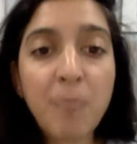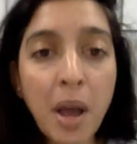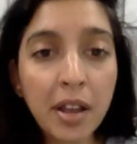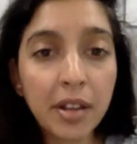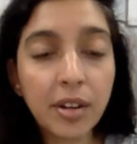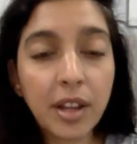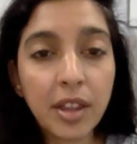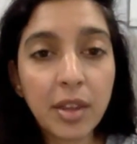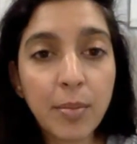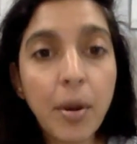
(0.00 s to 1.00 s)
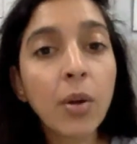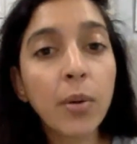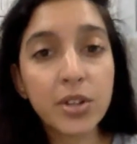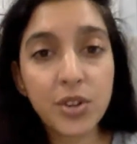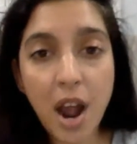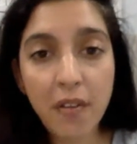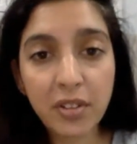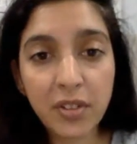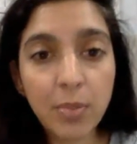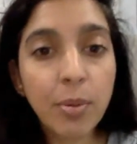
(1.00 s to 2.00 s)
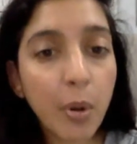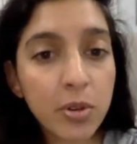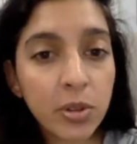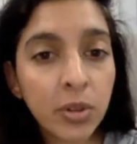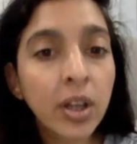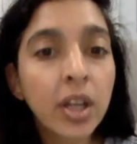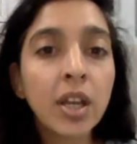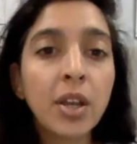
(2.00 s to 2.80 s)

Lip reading: by in the part 1 draft of your proposal,